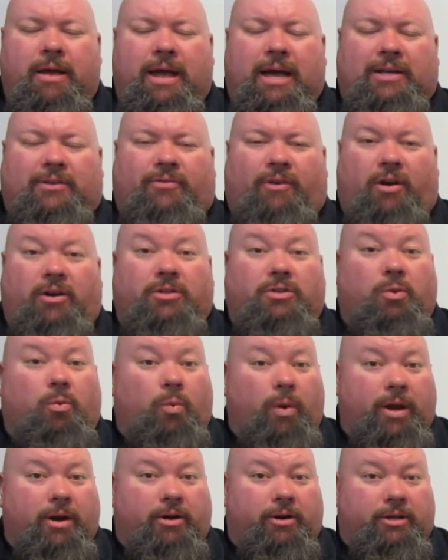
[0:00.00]
as far as the
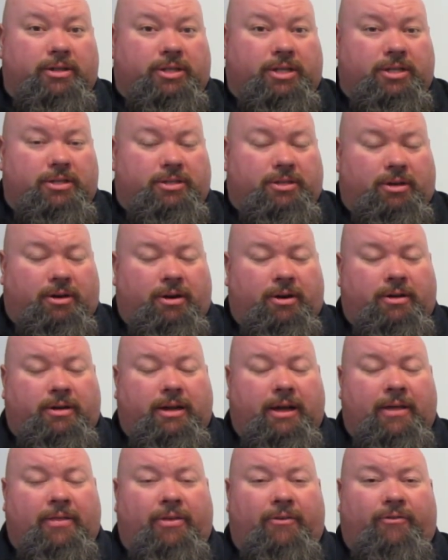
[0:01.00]
winner is concerned,
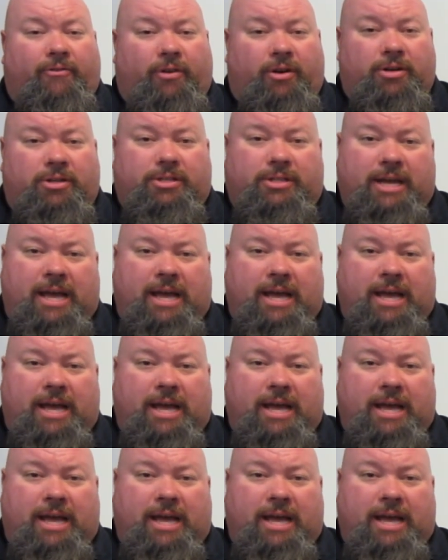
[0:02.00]
in the first